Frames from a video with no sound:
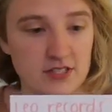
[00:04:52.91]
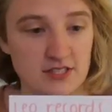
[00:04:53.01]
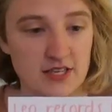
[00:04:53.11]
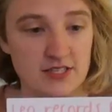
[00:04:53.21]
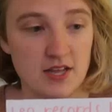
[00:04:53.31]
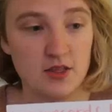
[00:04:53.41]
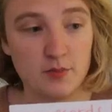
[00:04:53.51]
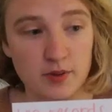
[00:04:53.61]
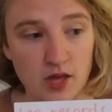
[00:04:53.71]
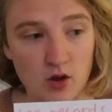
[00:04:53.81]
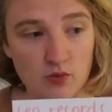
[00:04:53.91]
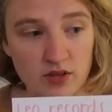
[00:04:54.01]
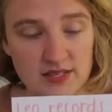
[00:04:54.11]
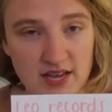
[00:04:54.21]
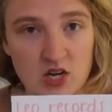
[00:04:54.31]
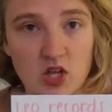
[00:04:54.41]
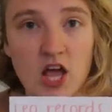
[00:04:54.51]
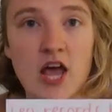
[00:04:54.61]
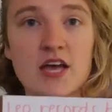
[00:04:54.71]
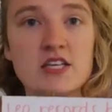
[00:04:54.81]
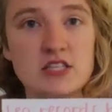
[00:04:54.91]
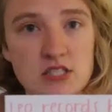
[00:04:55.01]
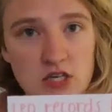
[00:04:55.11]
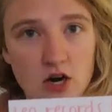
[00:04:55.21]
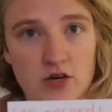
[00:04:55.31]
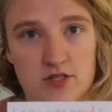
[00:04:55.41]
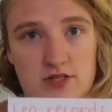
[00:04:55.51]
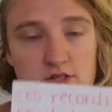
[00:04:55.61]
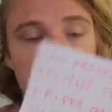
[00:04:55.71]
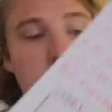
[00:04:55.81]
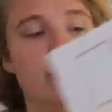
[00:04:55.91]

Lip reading: It says the piano recital starts